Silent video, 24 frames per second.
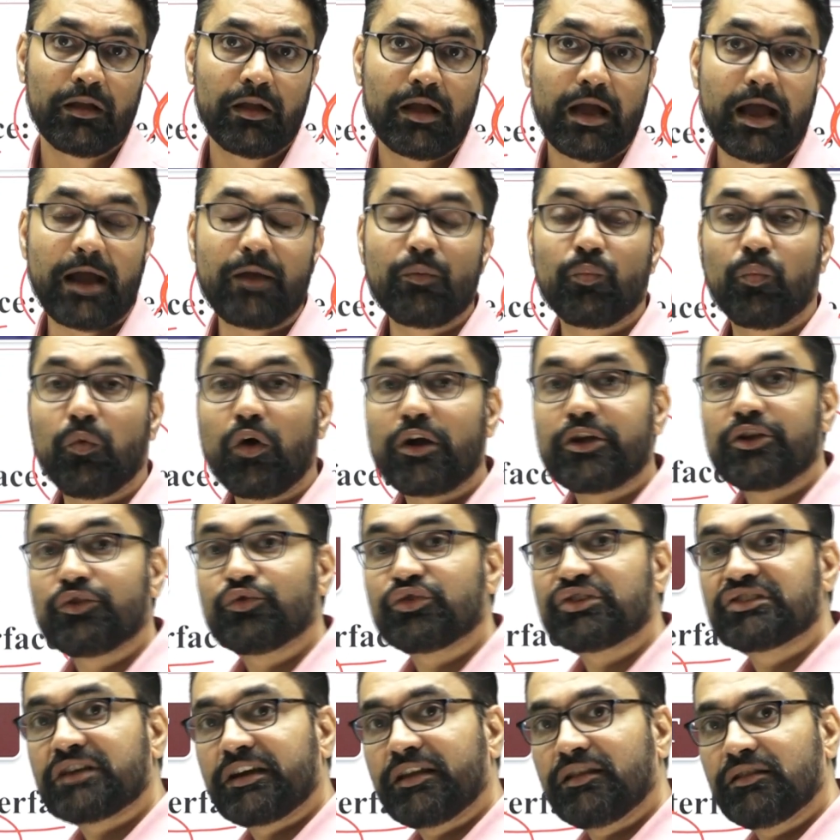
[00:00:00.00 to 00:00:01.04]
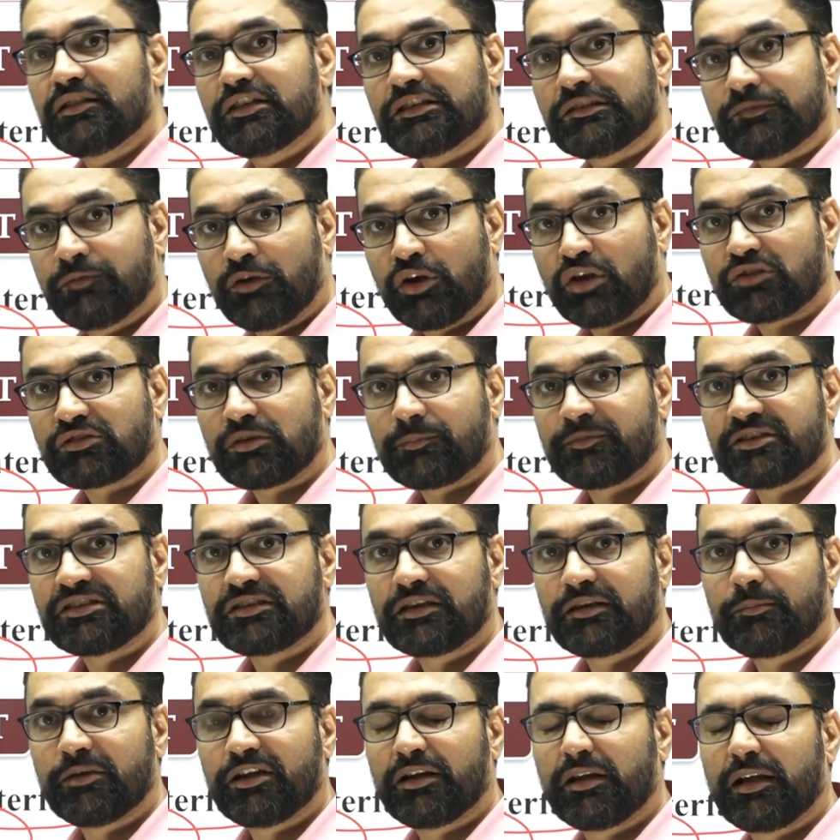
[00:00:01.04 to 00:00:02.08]
And what you study in this philosophy
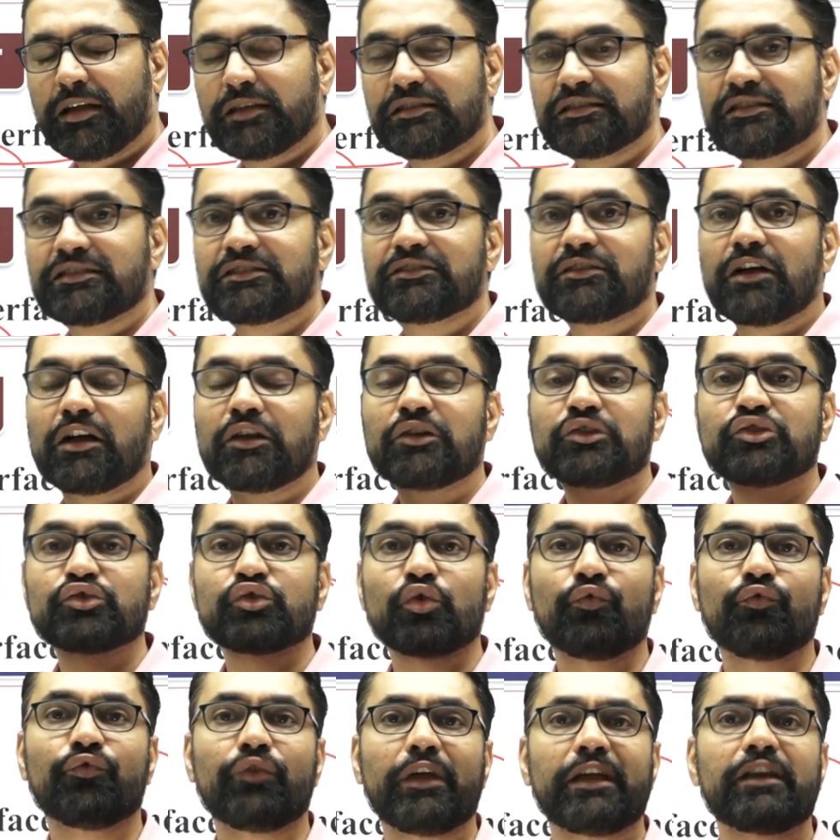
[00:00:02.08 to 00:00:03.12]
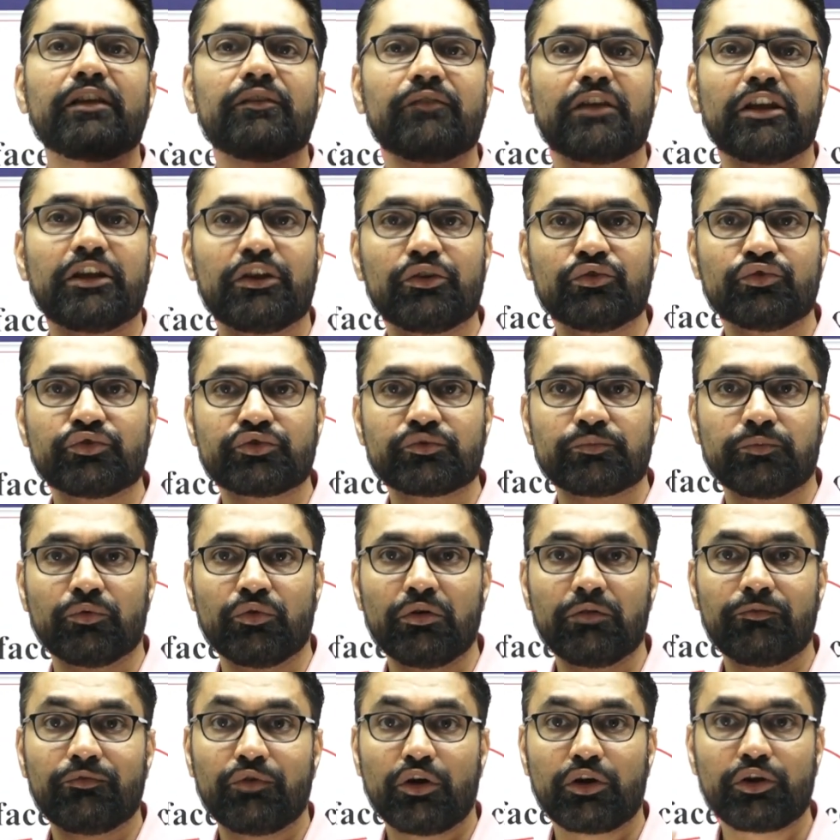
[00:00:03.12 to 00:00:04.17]
segment guys is also very, very
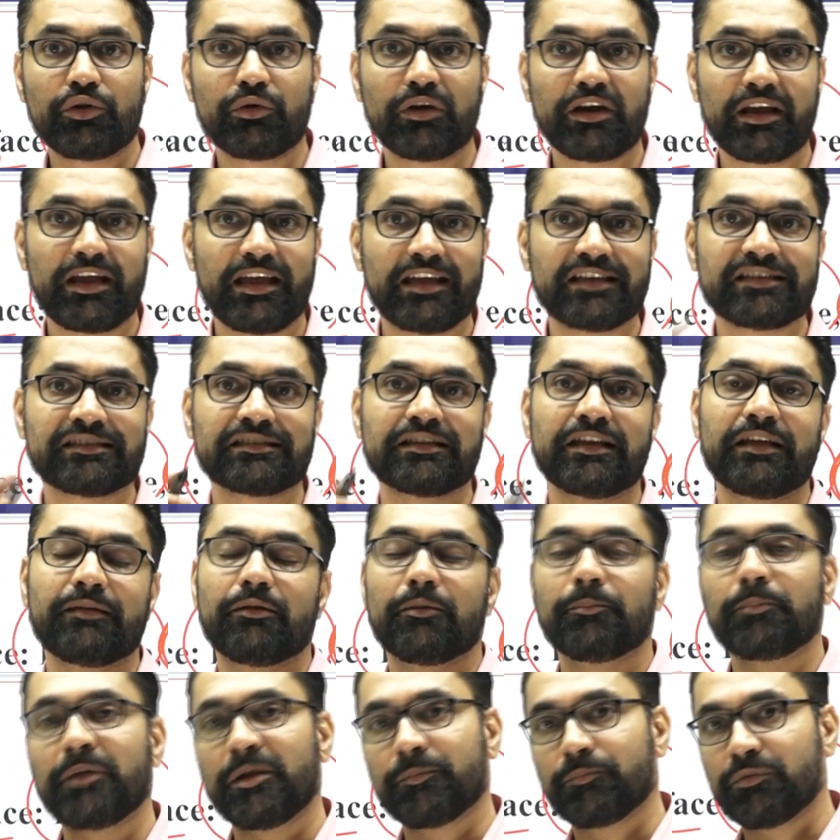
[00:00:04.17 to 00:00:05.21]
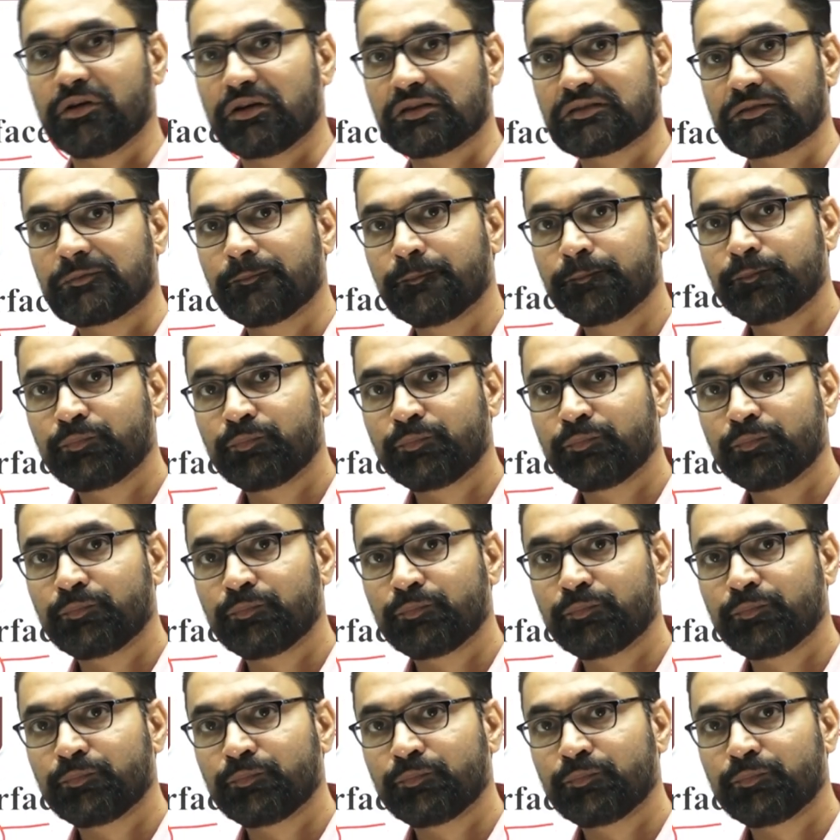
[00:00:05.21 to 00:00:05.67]
useful for your essay papers.